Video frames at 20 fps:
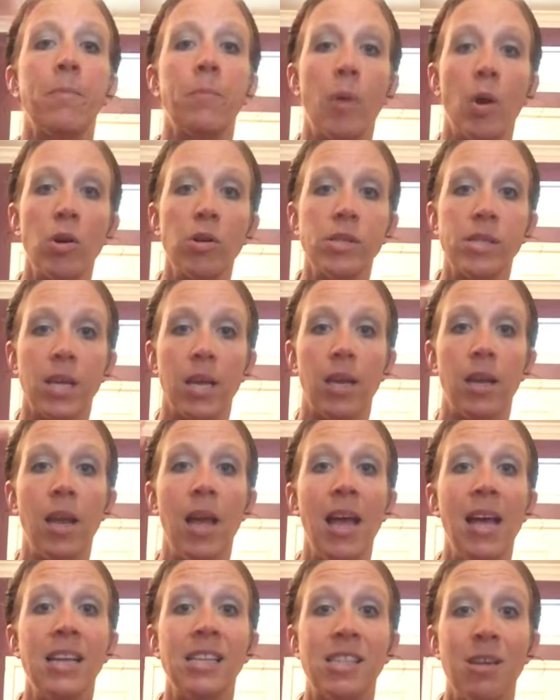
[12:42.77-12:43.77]
person
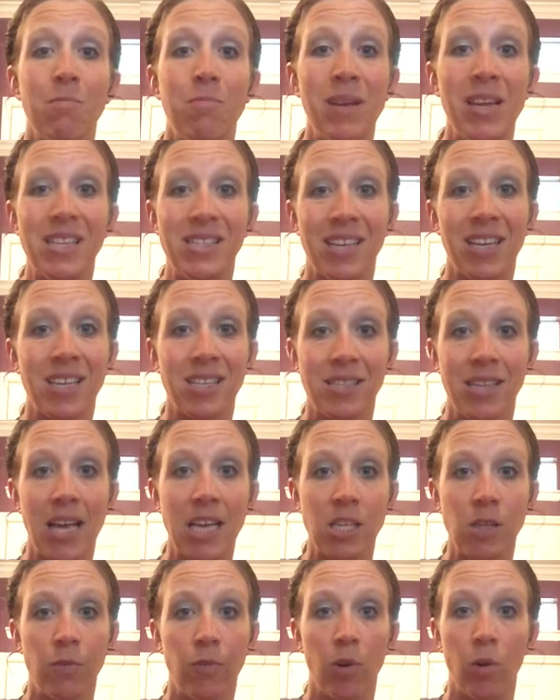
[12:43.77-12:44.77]
to be
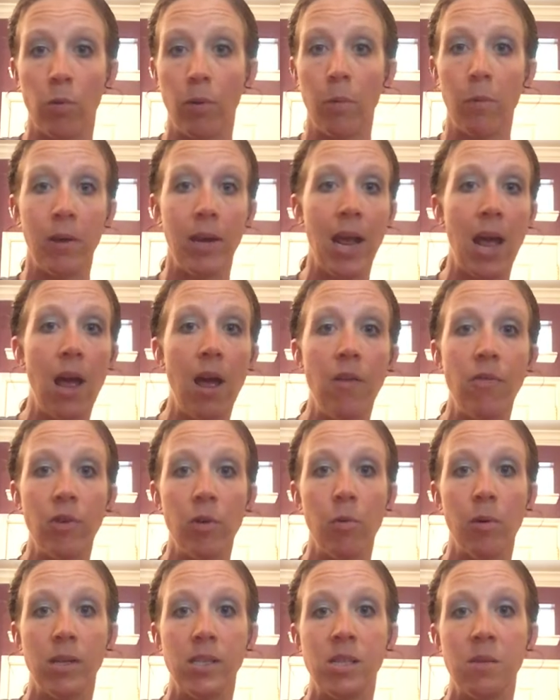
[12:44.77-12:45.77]
successful. We want
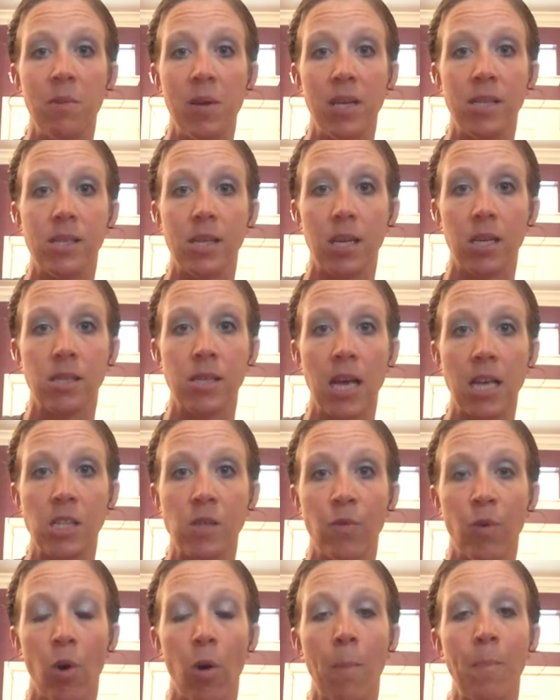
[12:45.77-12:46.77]
everyone to be
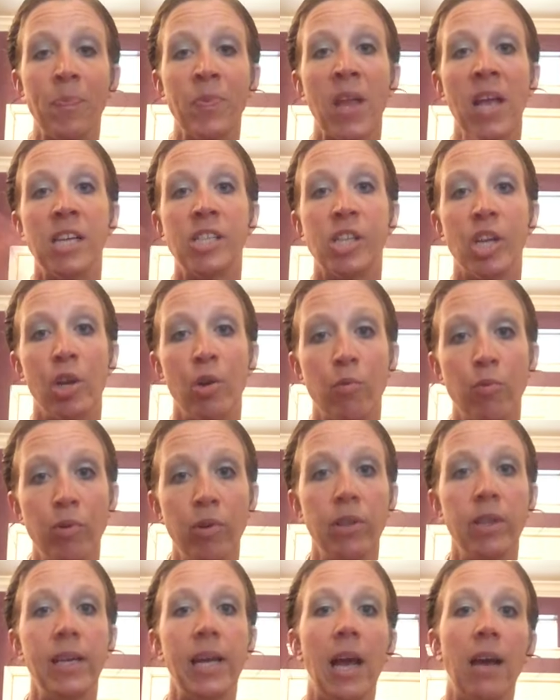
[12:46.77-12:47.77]
successful. So you
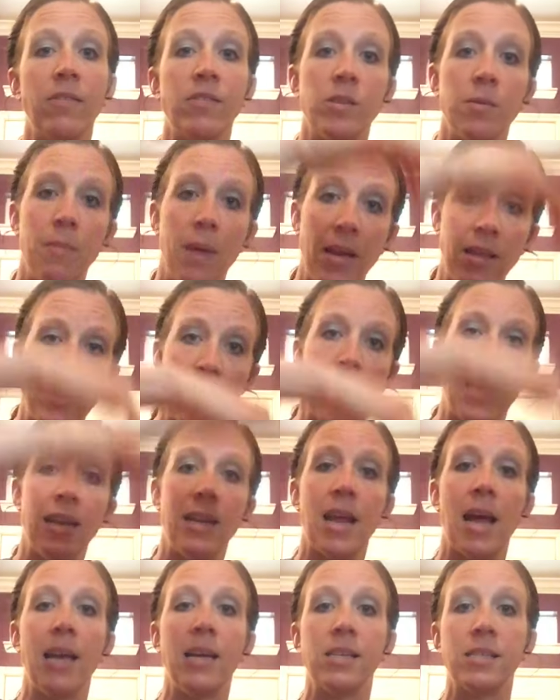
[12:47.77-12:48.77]
really have to make that
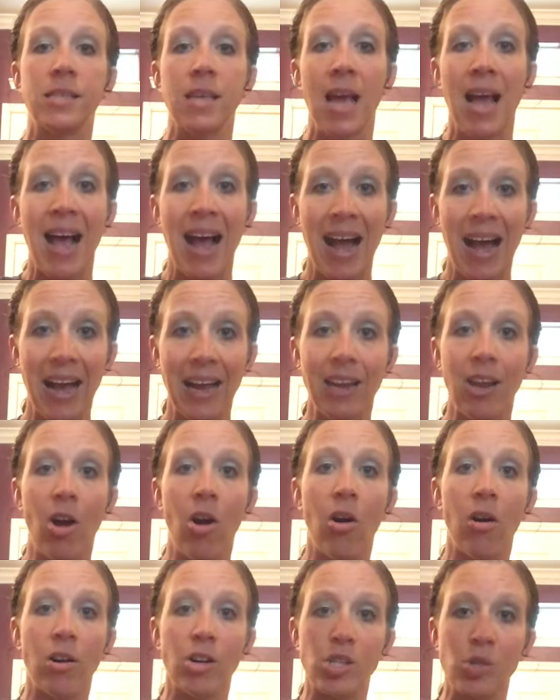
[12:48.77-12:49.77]
nice high
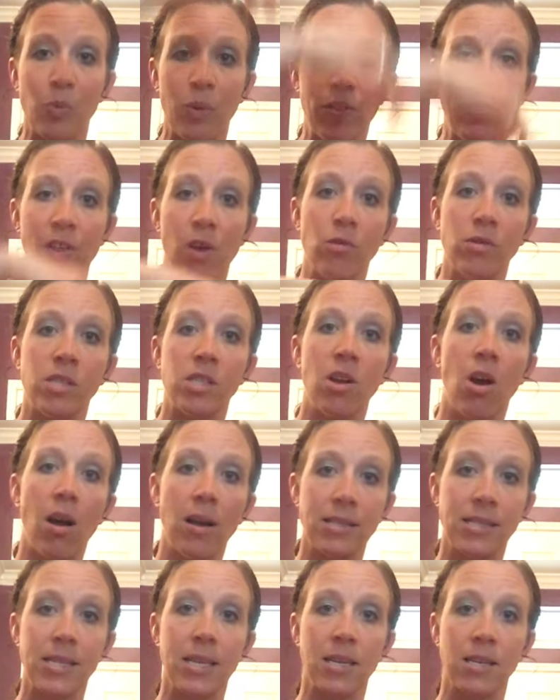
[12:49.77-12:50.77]
arch with those
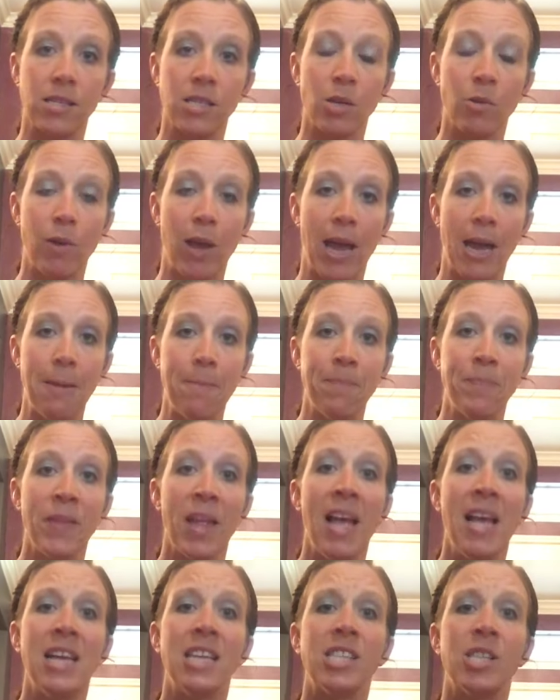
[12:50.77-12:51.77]
tosses, okay?
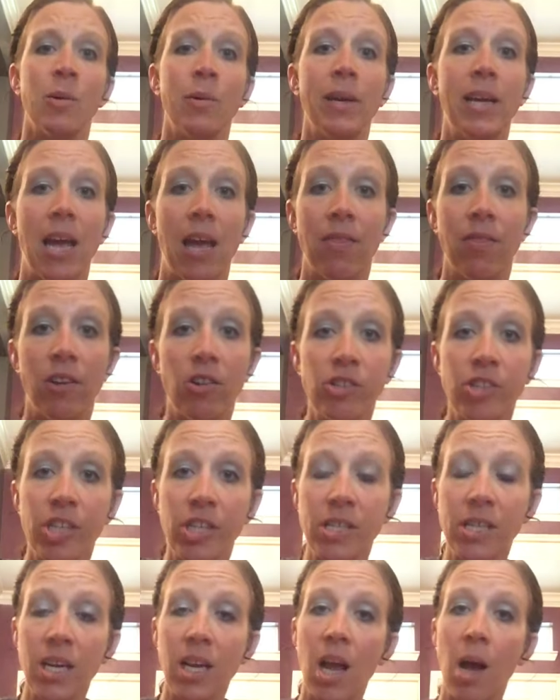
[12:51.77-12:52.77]
So again, there's
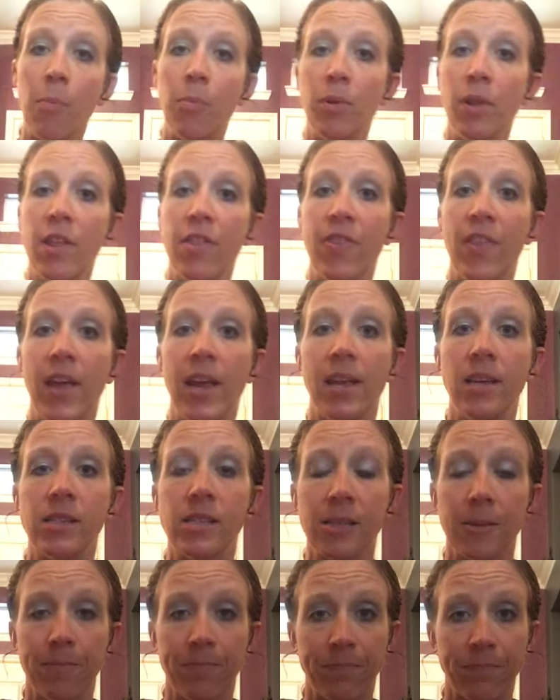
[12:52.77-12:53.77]
just a couple of things